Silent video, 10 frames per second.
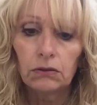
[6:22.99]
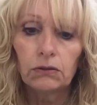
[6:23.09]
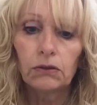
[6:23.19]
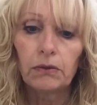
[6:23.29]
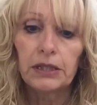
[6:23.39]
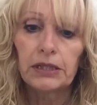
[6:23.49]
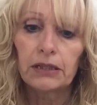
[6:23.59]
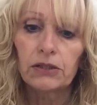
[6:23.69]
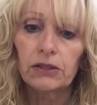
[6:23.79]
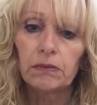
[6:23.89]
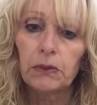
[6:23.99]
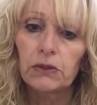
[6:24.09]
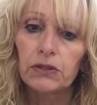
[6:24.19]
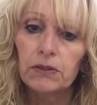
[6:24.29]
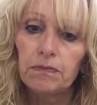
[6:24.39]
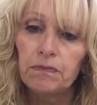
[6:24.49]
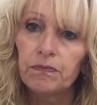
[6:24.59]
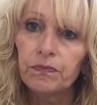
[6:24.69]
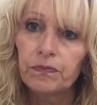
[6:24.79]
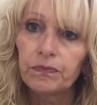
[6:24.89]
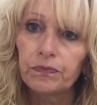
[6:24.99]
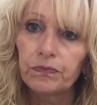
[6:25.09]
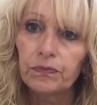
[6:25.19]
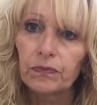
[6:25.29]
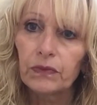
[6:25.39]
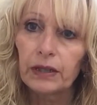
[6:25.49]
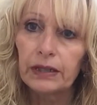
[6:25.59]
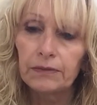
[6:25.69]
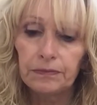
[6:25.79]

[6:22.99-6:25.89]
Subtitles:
all the way down to the bottom there.